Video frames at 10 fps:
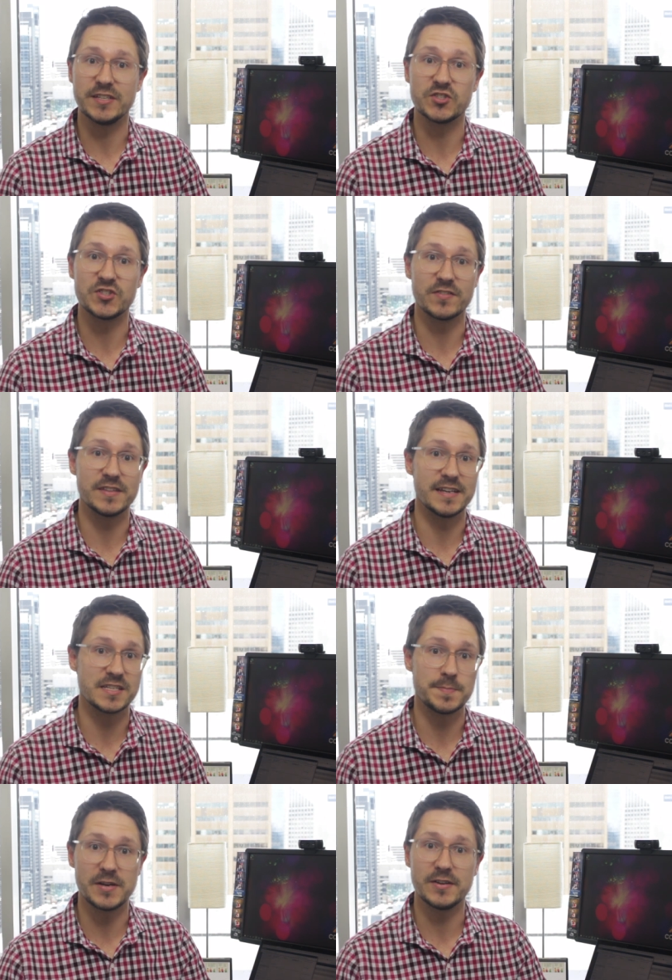to share the
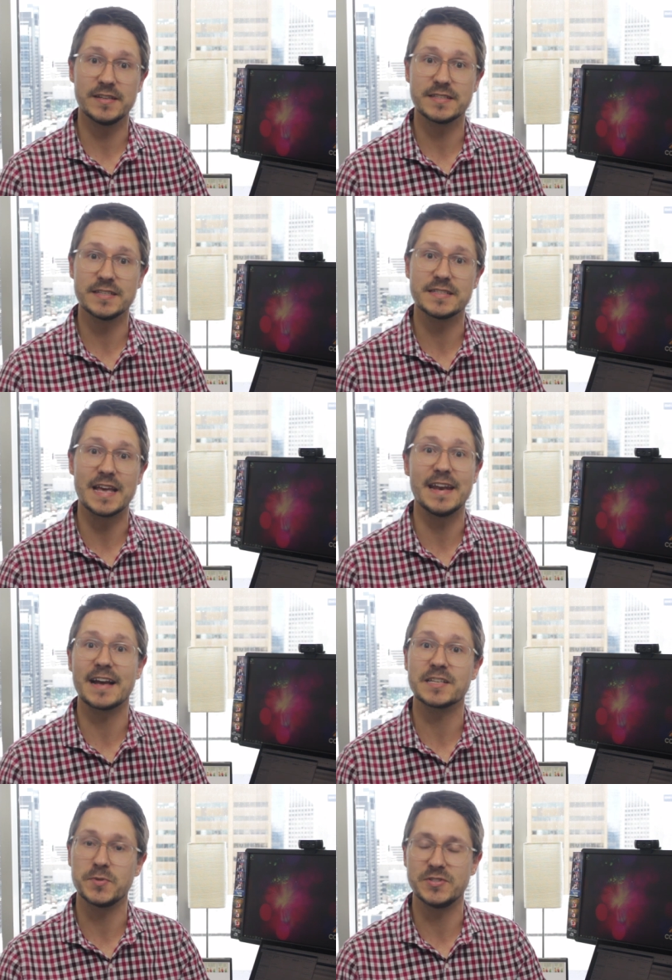experiences and
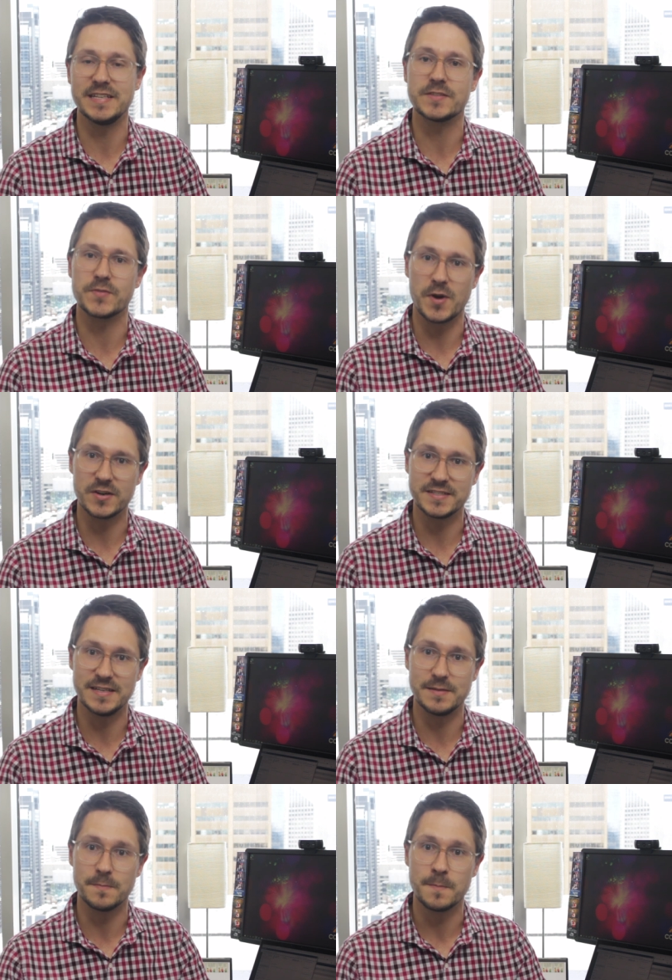expertise from our
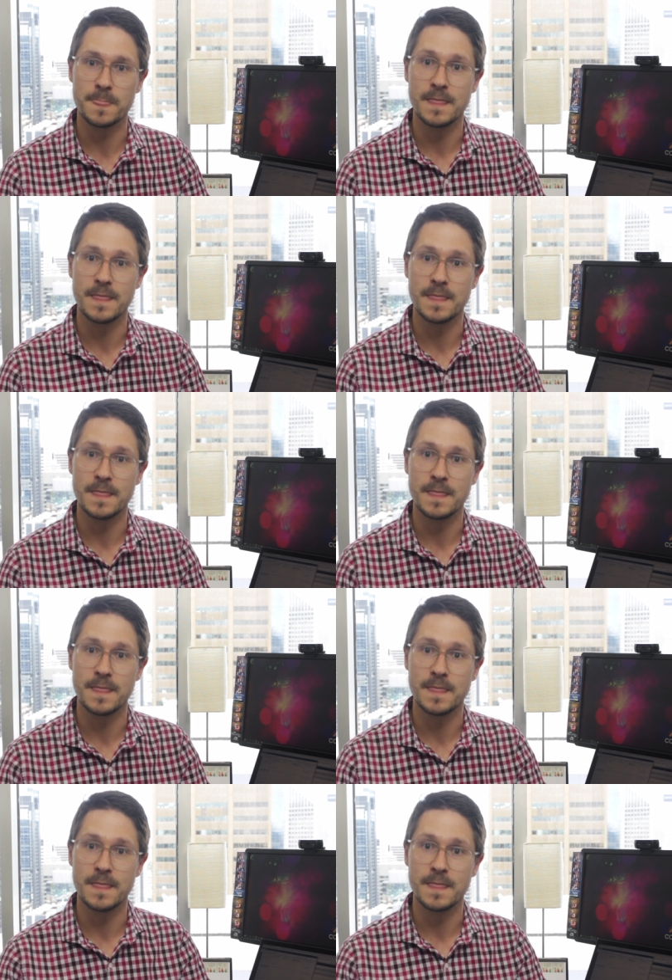team,